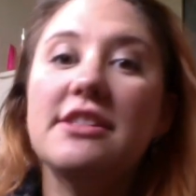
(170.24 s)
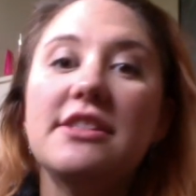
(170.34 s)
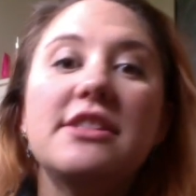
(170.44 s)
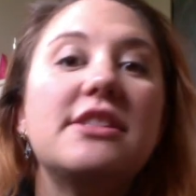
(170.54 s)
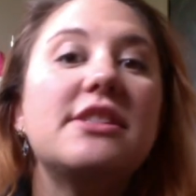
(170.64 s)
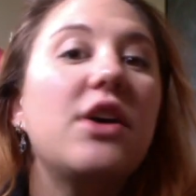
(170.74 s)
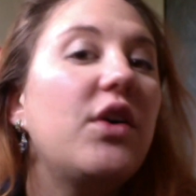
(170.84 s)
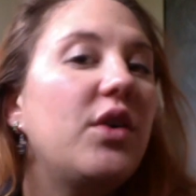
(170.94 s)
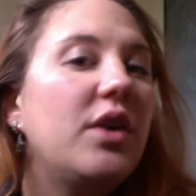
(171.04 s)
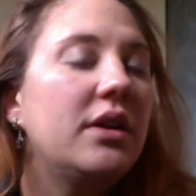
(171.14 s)

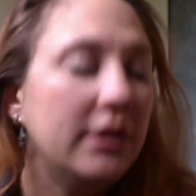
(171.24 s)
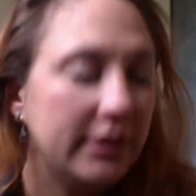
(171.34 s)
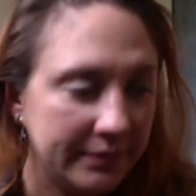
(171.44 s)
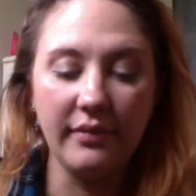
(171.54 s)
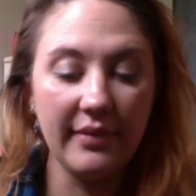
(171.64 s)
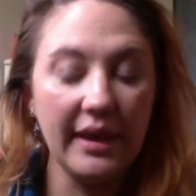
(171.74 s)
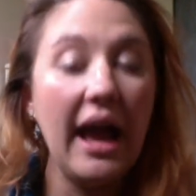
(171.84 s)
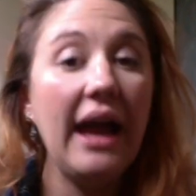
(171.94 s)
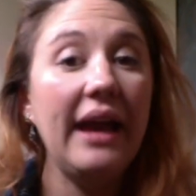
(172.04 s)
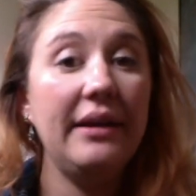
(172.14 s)
So,
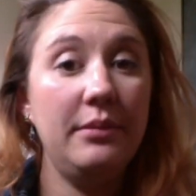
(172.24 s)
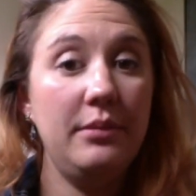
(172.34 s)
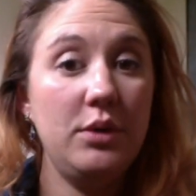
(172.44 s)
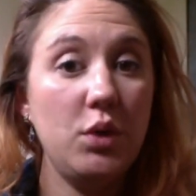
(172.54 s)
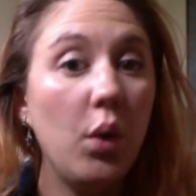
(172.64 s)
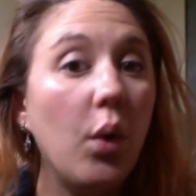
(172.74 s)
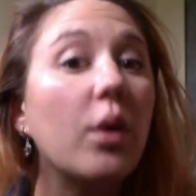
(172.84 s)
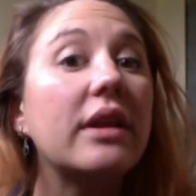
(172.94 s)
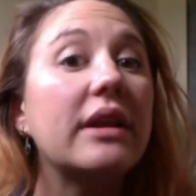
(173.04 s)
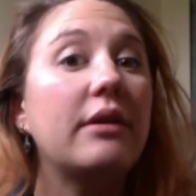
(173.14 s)
I am
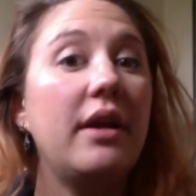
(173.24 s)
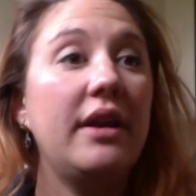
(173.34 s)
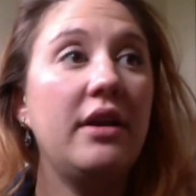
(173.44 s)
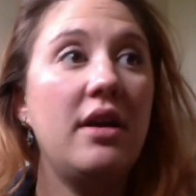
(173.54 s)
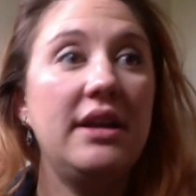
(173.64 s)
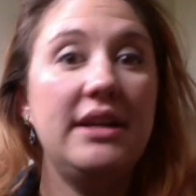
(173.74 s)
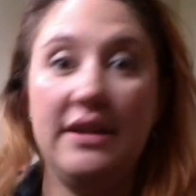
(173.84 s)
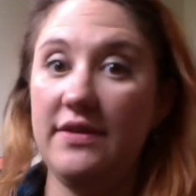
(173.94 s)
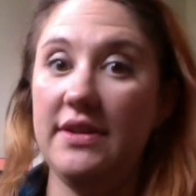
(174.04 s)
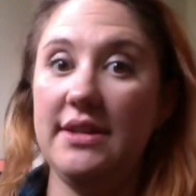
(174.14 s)
totally running on a
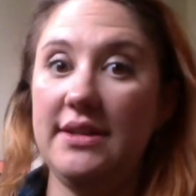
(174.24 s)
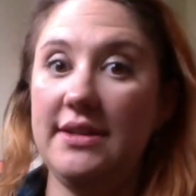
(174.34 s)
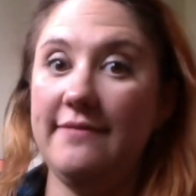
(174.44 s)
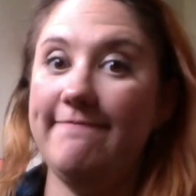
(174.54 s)
deficit.